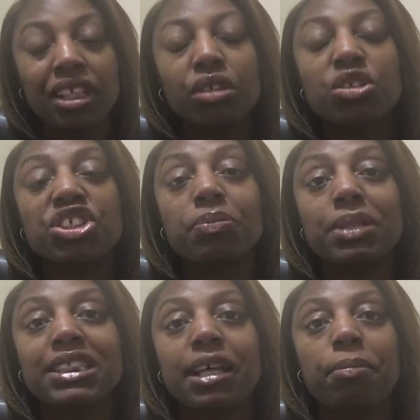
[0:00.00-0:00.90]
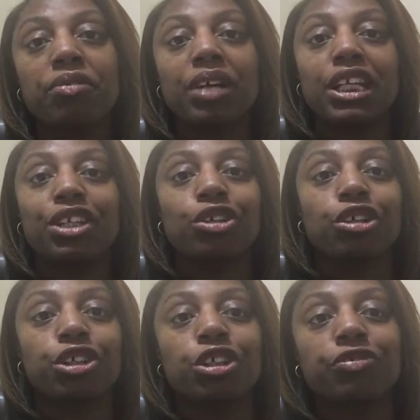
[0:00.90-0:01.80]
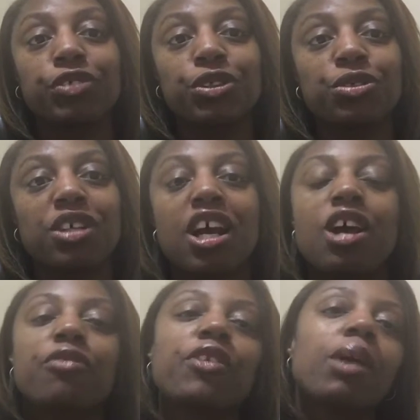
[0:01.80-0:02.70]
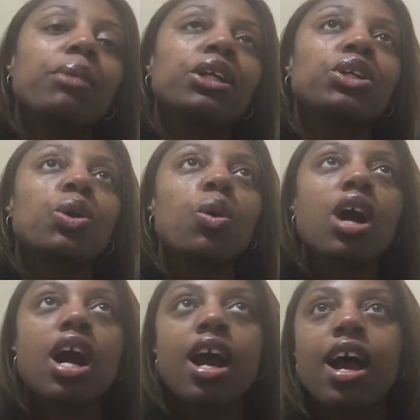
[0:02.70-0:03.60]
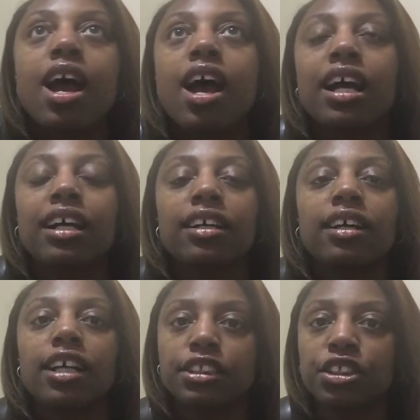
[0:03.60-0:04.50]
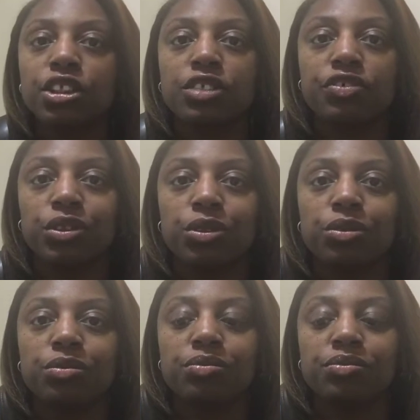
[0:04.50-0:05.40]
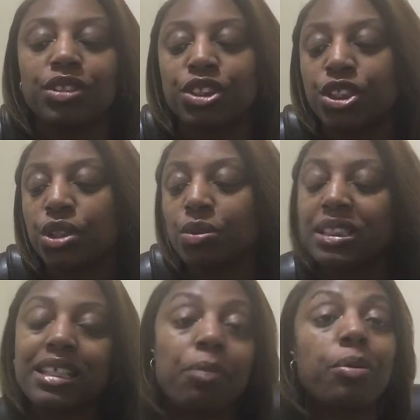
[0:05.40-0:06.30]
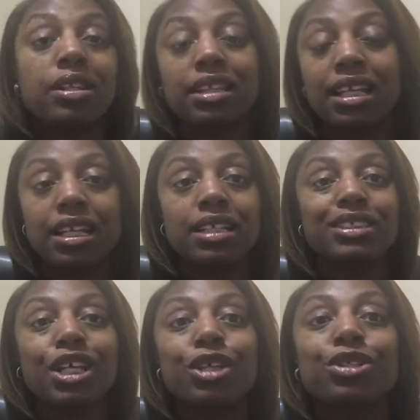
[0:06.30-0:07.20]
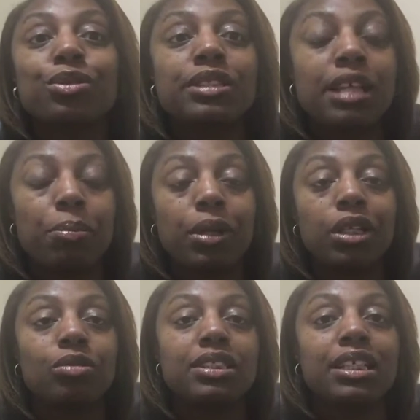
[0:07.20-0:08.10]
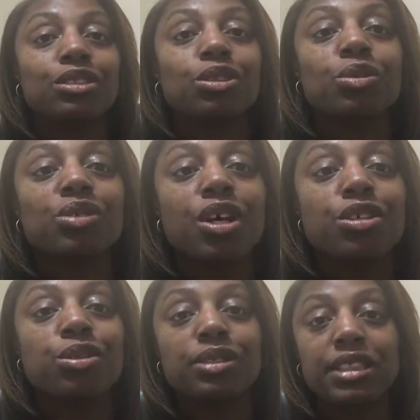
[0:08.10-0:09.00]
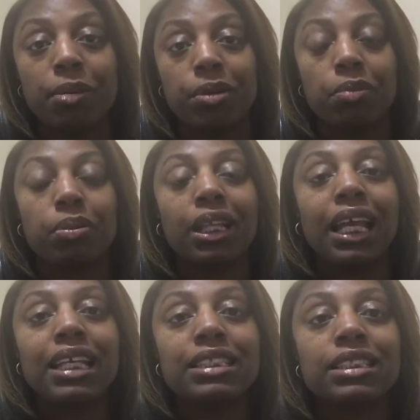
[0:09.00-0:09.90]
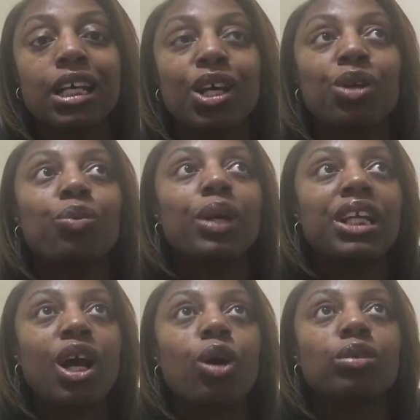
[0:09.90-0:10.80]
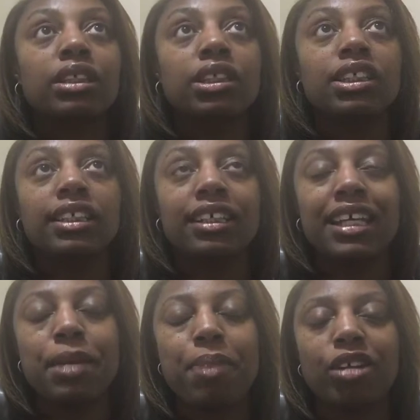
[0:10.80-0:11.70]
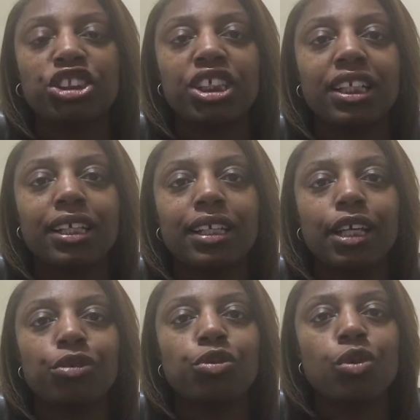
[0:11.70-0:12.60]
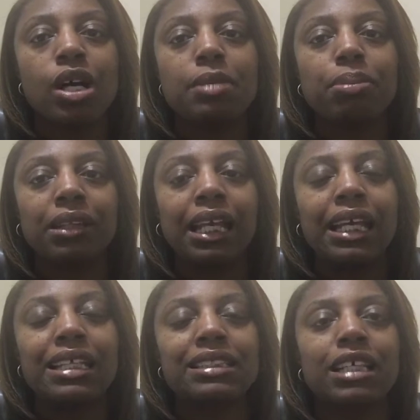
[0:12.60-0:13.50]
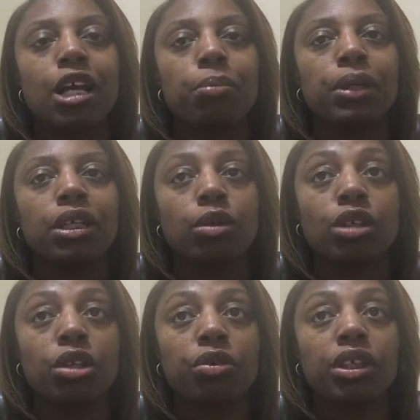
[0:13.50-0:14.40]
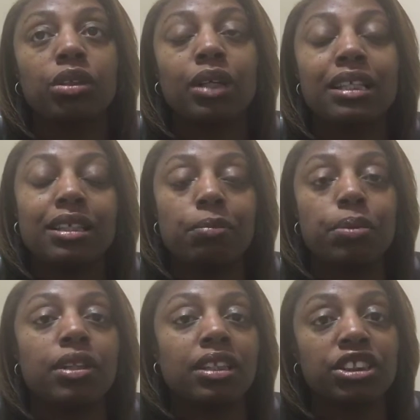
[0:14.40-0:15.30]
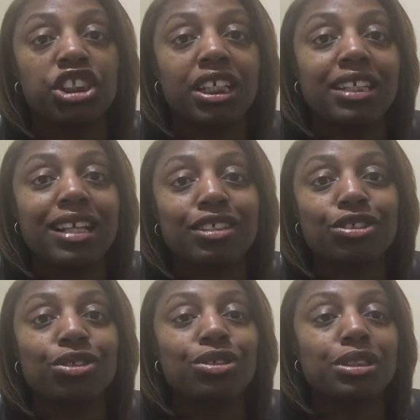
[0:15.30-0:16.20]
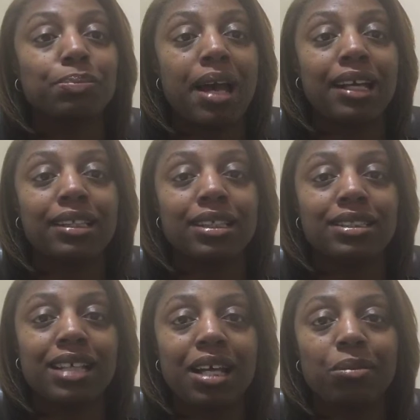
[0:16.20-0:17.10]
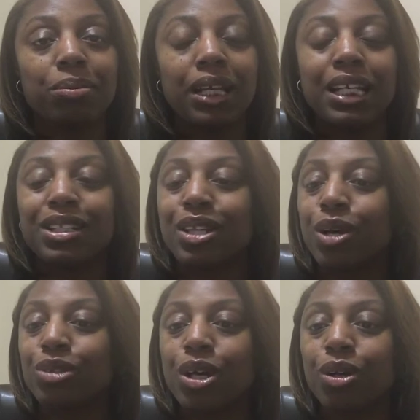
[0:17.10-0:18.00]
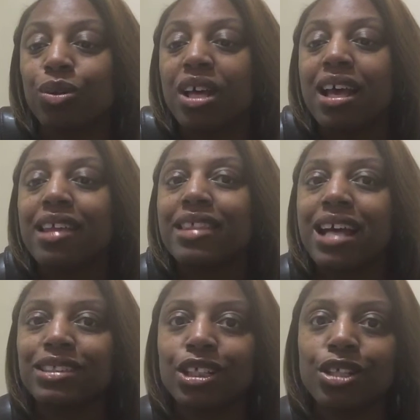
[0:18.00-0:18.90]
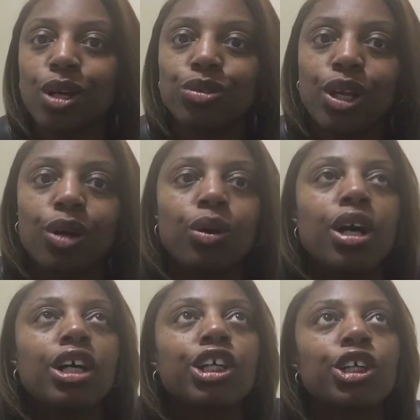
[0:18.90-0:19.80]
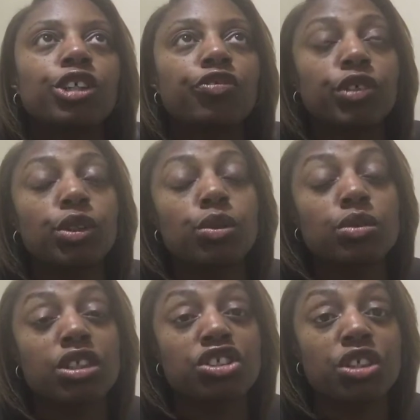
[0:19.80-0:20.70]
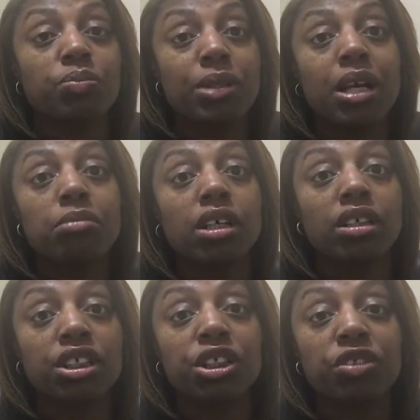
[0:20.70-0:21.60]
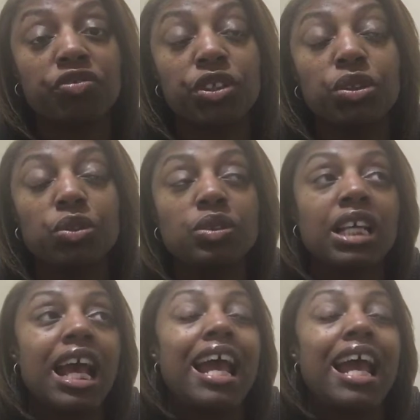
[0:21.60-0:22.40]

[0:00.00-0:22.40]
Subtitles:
You should be separating your cooked food from your uncooked food. Two separate things, two separate utensils, two separate plates. We don't keep our chicken in one plate, put it on the grill, and then put the chicken that's cooked back in the same plate. No, that's a no. Cooked foods should be among cooked foods,